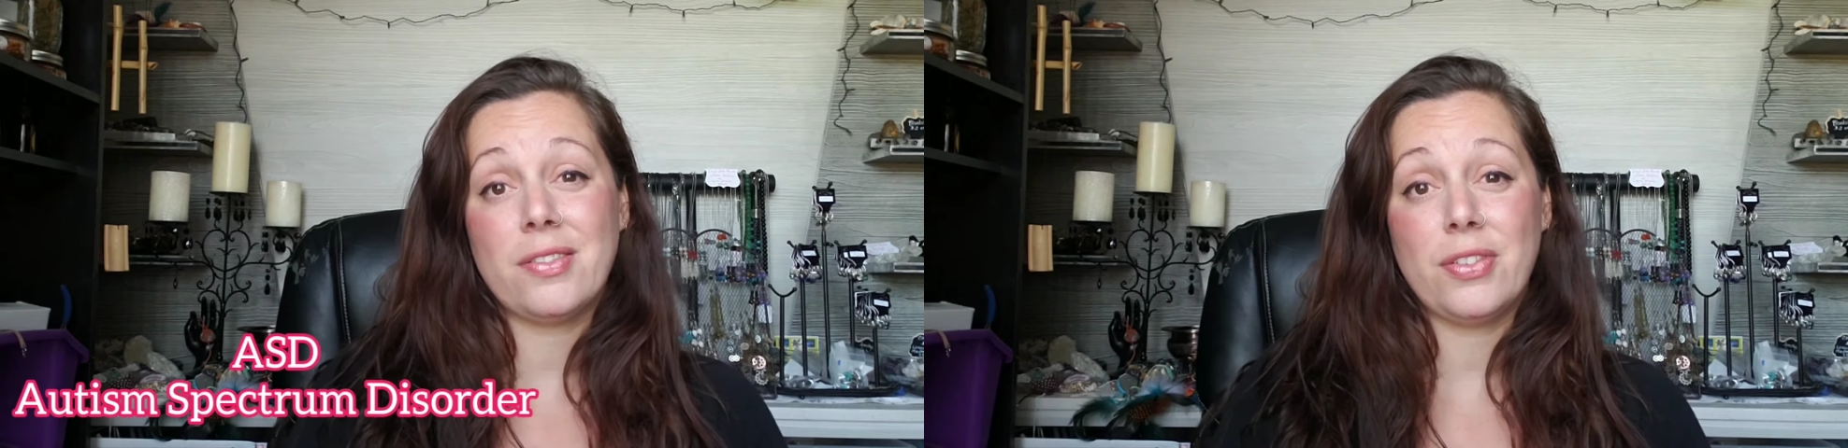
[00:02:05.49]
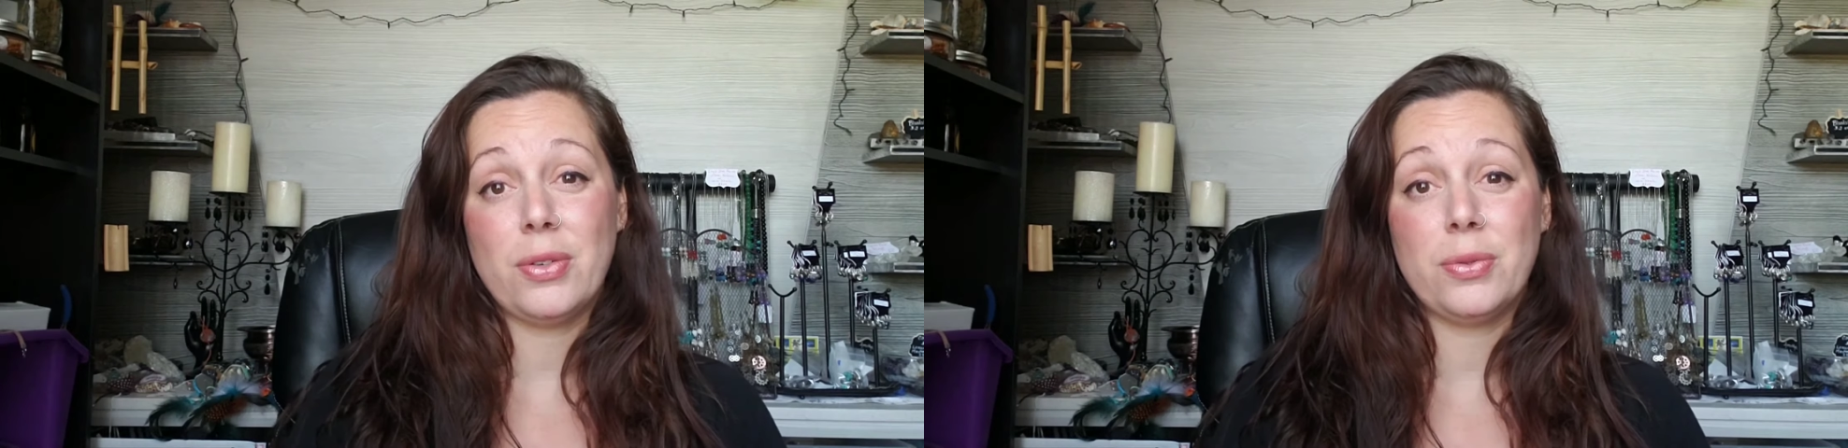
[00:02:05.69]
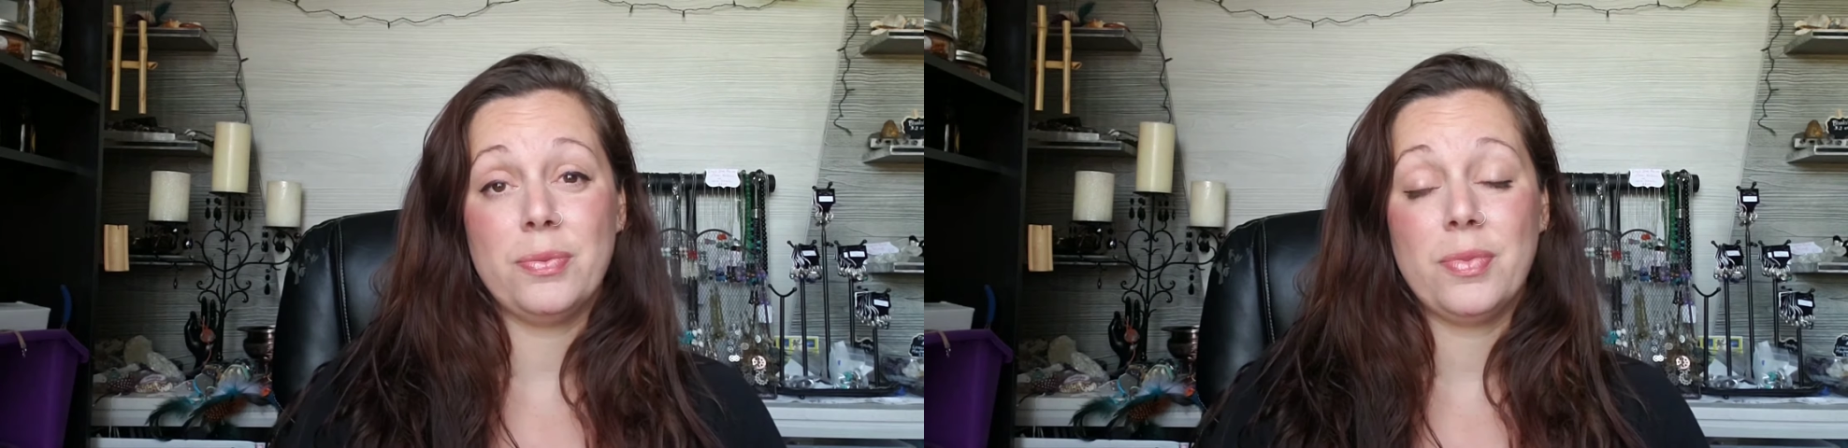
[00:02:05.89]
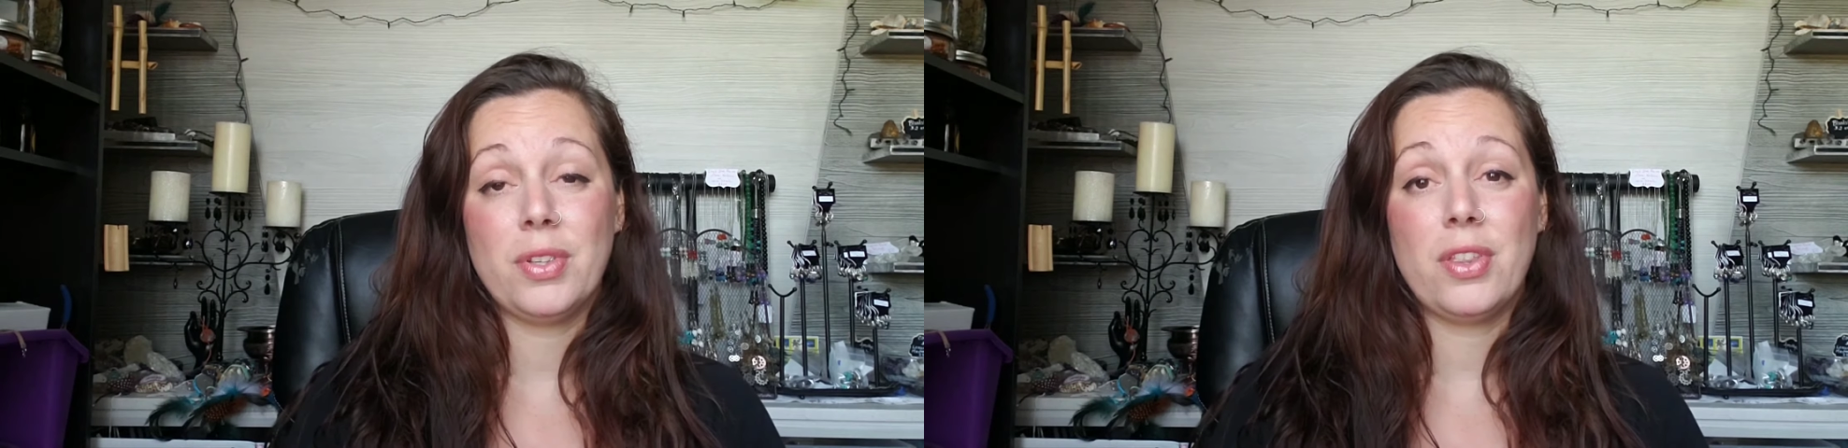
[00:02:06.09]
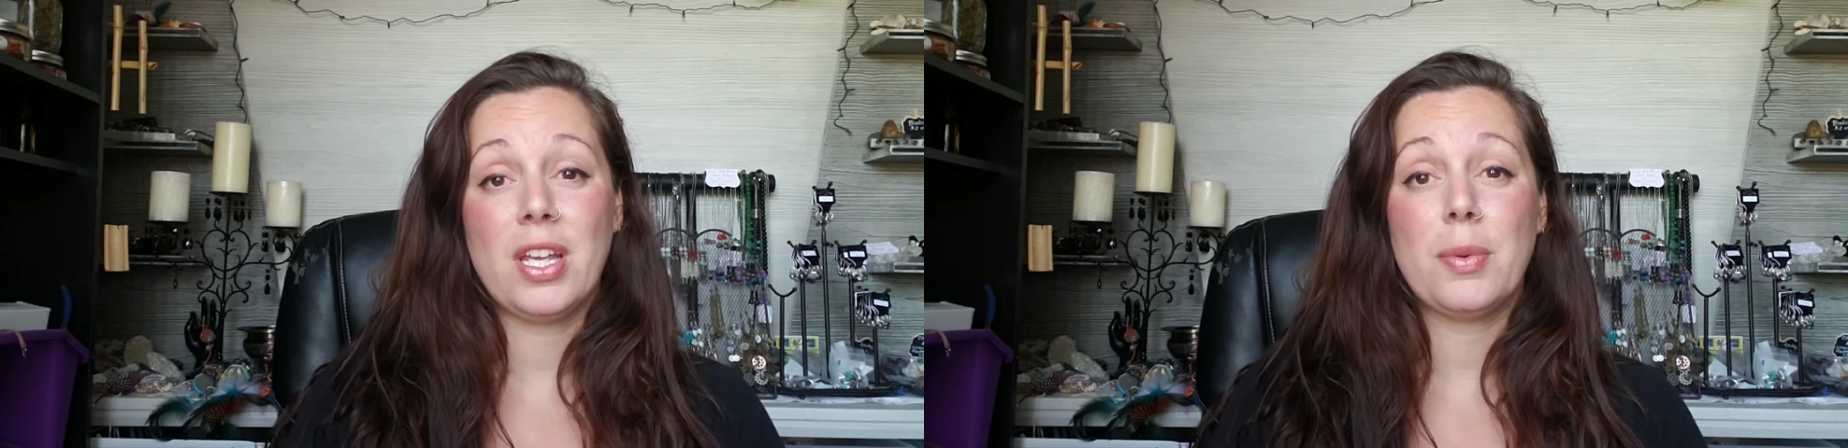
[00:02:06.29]
If you
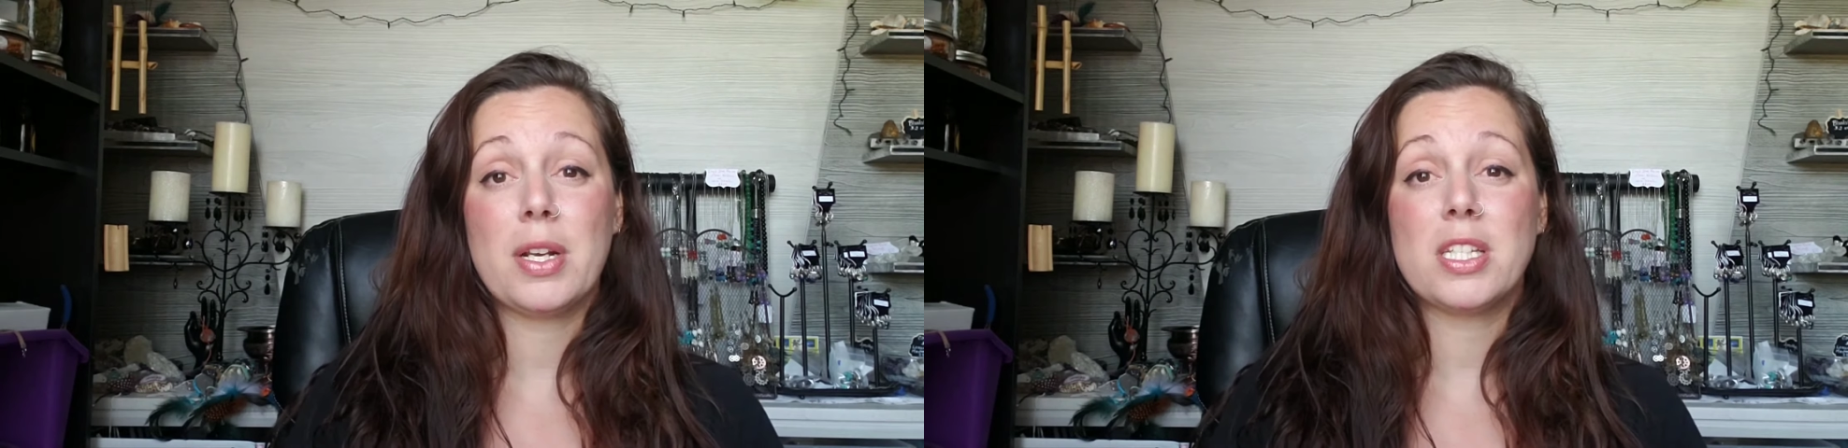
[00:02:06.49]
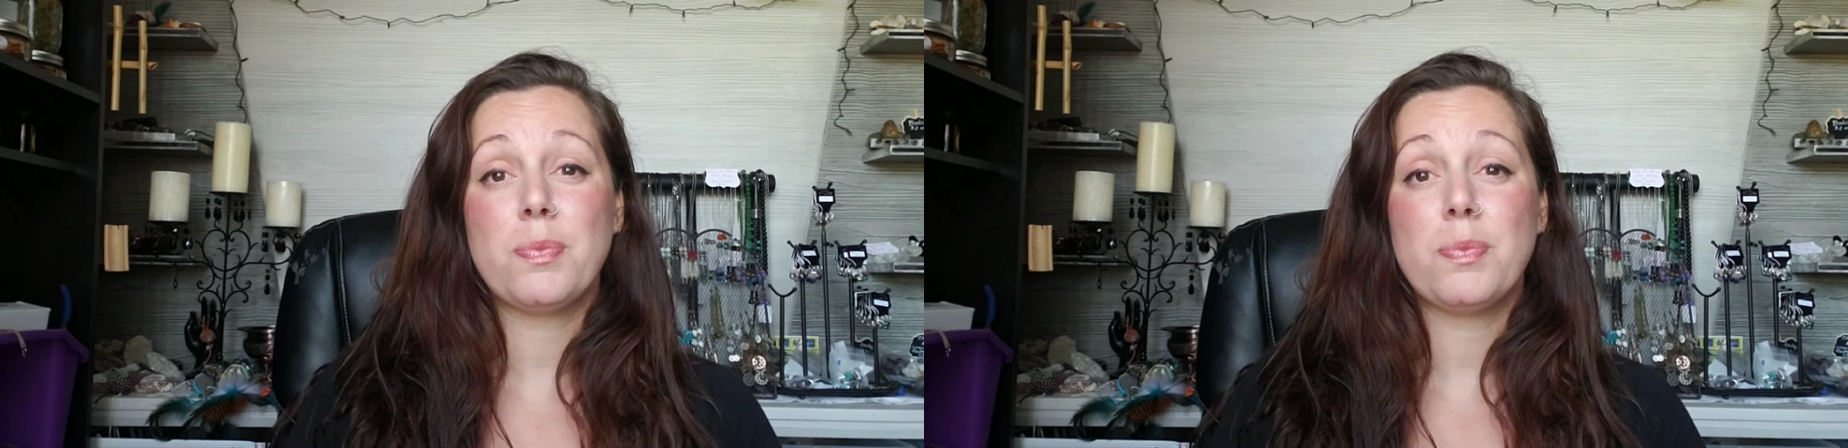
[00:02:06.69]
think about a